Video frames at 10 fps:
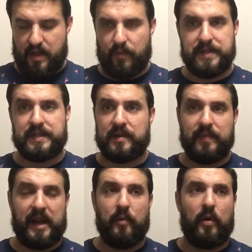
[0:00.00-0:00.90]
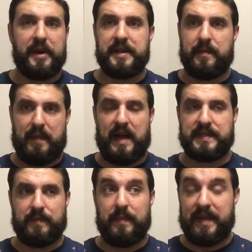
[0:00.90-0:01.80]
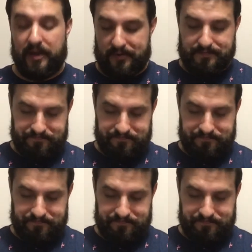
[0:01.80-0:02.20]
which is something I wanted to mask my BO.